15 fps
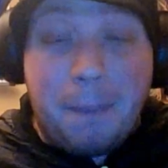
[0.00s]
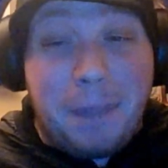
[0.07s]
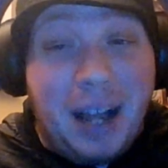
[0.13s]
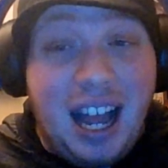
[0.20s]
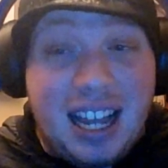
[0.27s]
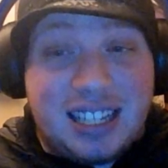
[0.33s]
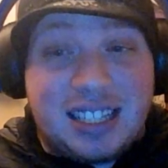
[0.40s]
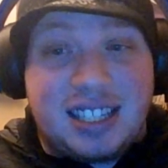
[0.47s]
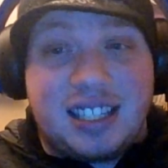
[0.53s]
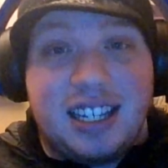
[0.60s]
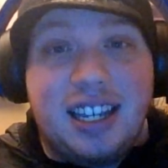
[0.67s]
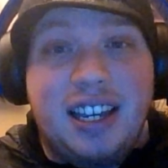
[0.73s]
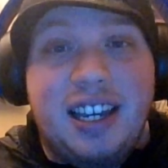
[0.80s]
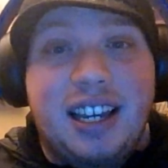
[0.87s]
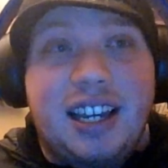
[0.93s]
But
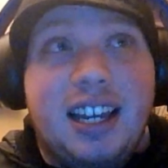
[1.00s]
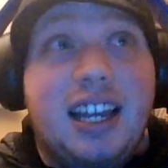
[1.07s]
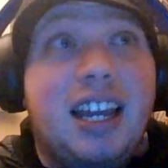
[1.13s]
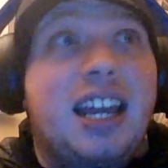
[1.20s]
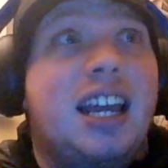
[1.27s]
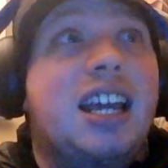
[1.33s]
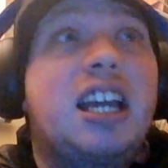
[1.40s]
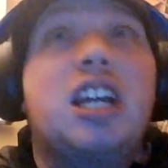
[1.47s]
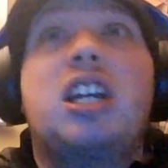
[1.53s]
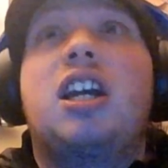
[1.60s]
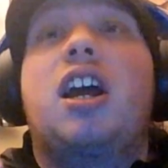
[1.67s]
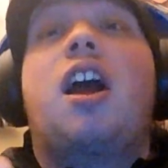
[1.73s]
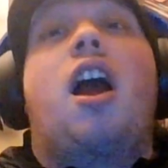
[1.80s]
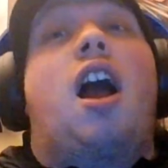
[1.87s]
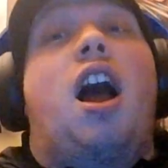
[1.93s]

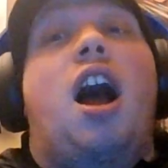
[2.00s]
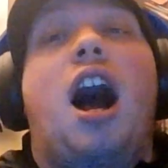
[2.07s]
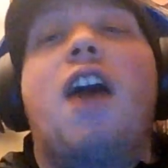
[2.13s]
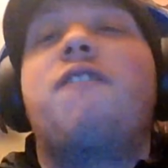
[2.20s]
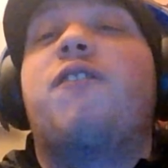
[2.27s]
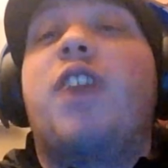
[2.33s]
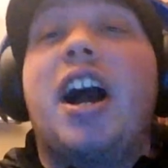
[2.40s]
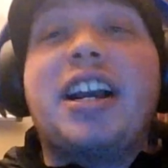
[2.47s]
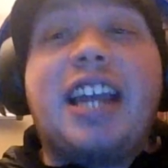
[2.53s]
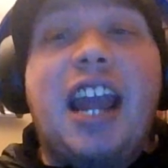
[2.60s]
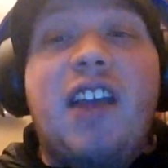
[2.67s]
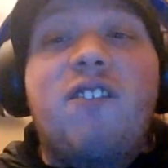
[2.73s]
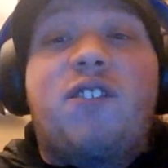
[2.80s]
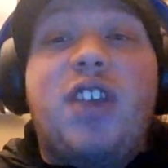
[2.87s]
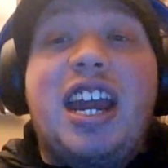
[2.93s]
a
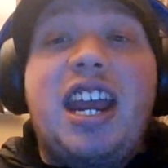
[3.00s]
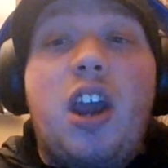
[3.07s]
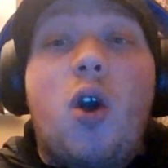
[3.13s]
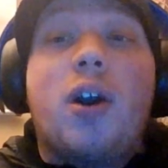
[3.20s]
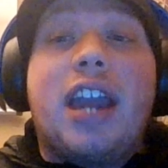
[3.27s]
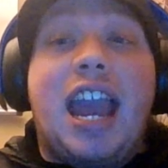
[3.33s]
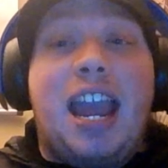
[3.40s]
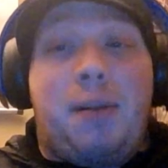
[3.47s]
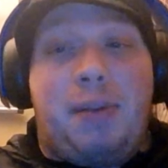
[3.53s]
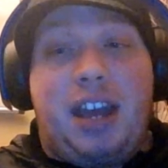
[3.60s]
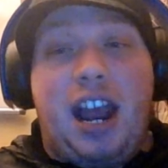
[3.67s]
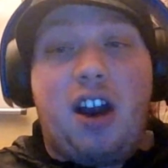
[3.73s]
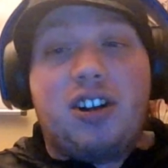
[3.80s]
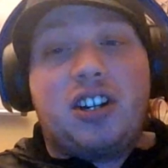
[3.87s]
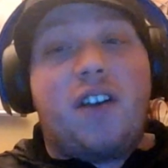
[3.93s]
fucking video game
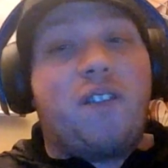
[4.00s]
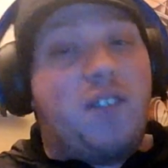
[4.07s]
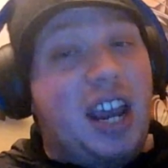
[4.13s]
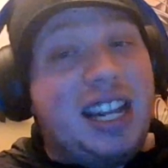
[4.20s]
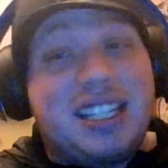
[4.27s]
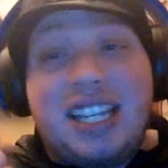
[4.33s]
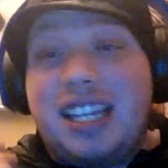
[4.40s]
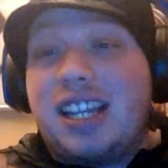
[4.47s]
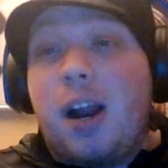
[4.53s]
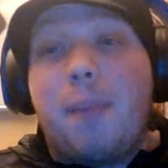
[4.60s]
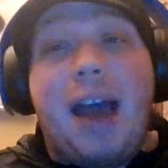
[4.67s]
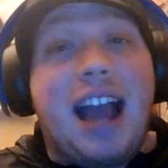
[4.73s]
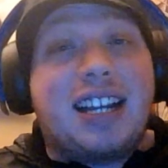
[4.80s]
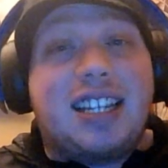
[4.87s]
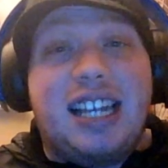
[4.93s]
character facing their
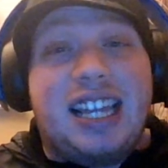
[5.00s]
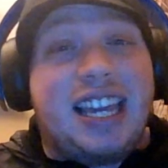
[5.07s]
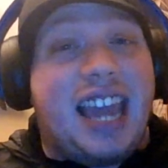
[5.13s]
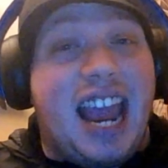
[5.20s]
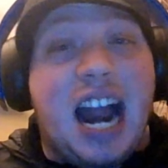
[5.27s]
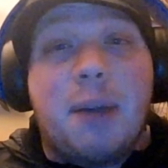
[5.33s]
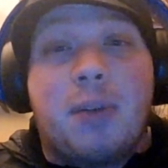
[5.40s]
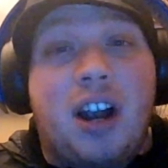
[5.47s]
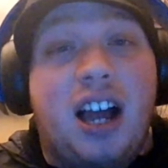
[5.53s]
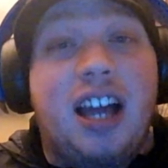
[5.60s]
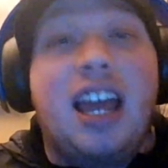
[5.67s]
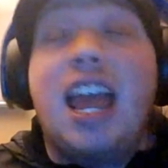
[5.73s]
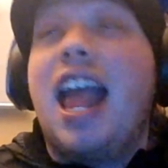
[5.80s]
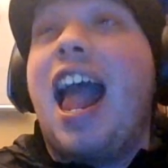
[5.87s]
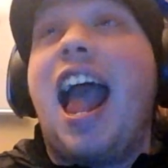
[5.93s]
back to the
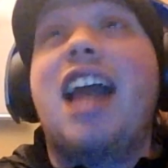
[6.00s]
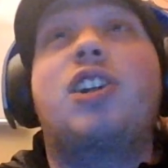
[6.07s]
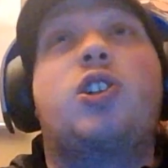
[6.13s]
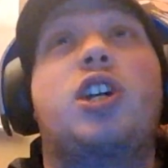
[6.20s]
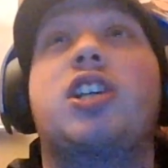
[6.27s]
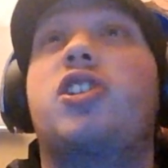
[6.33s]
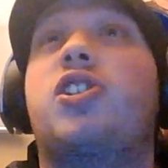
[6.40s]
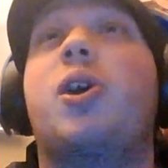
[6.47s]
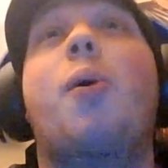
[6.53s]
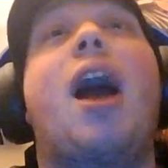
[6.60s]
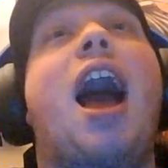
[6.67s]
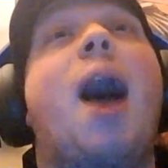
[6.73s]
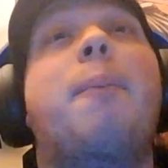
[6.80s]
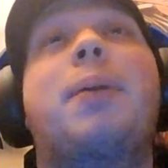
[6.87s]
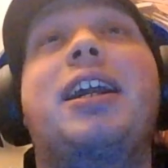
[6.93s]
camera and just so
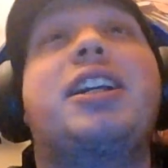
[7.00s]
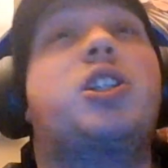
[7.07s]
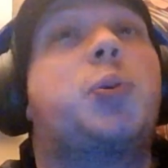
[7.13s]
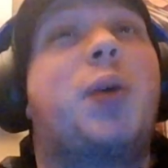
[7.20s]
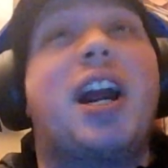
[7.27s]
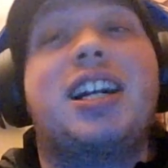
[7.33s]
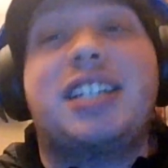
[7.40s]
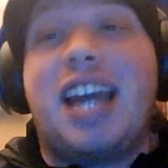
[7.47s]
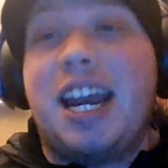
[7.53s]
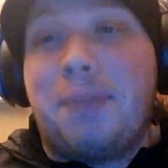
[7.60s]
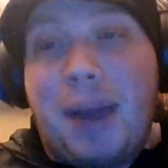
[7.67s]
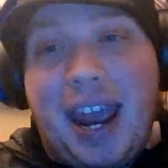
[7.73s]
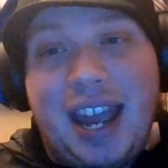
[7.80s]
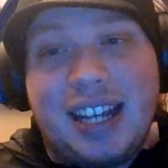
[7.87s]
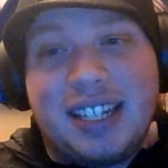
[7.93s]
happening to wear tight
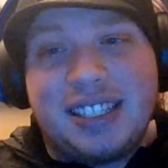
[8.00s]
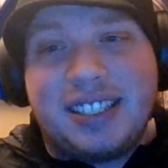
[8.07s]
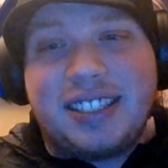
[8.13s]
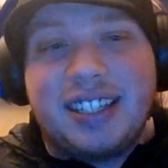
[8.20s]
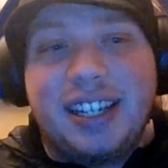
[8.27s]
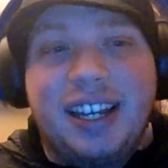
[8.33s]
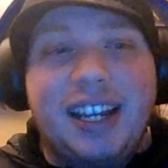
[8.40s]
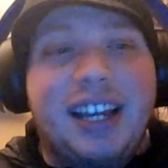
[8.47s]
pants